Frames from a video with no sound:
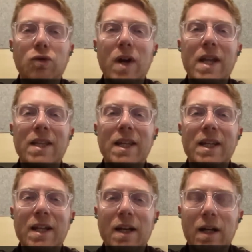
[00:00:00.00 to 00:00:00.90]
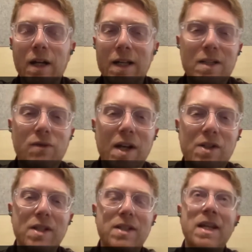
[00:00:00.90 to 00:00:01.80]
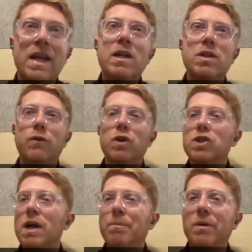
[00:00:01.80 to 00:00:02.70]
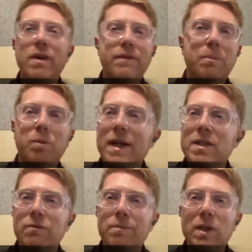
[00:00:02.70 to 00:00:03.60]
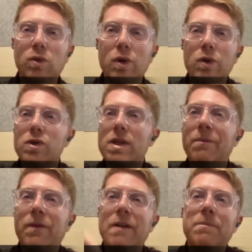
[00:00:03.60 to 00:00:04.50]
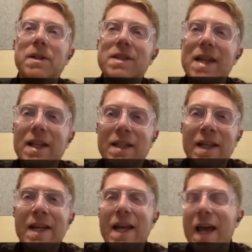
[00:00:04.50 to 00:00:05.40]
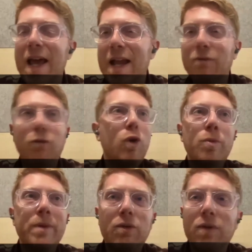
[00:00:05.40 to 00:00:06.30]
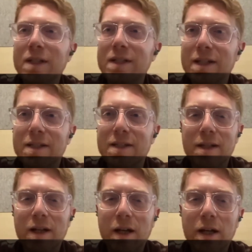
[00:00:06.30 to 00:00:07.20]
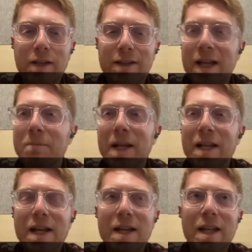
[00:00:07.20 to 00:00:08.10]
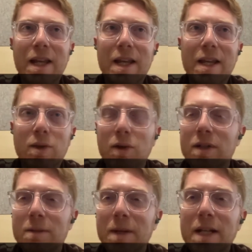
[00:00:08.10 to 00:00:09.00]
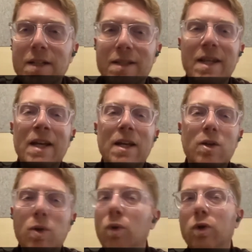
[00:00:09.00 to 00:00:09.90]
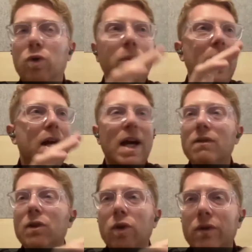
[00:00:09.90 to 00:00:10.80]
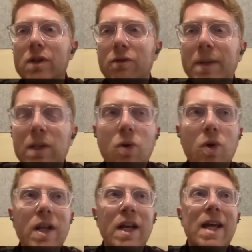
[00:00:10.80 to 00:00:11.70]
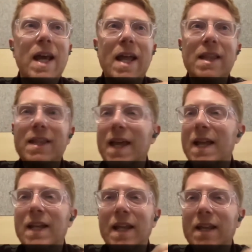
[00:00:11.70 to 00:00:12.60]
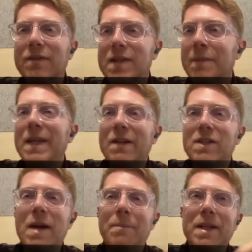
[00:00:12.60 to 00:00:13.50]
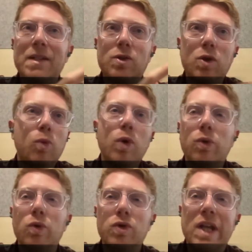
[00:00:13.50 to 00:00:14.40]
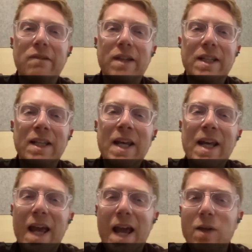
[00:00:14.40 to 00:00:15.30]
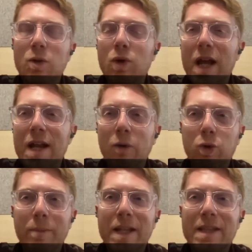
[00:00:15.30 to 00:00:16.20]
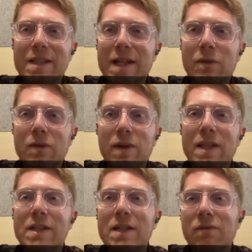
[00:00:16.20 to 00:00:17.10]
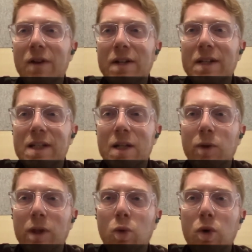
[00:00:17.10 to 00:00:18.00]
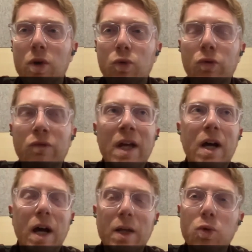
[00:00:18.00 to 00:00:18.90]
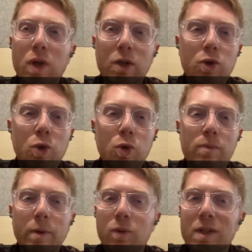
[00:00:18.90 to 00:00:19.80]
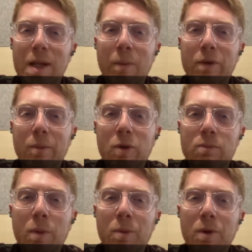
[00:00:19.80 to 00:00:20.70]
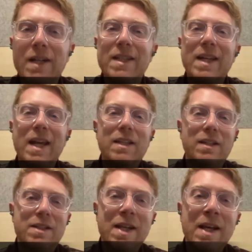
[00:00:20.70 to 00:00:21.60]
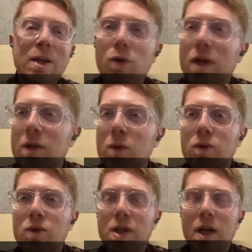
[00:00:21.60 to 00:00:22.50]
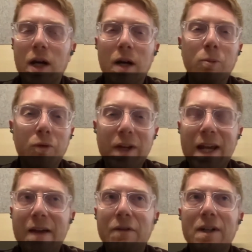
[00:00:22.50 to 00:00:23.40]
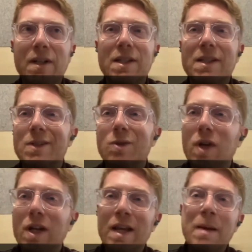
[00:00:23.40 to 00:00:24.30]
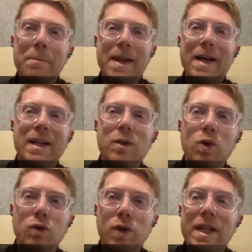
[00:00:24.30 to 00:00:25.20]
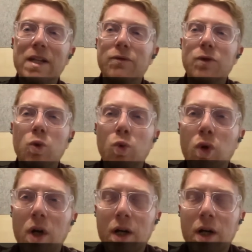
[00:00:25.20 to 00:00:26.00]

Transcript: trading instructions. So for example, if the price of Bitcoin goes up 5% and volume increases 10 million in 30 minutes, you want to buy $100 of Bitcoin, and then if something else happens, you want to sell it. And you can automate these kind of strategies very easily with Coinrule. You can choose between some of the most popular indicators. You can use moving averages. You can plug in your trading view,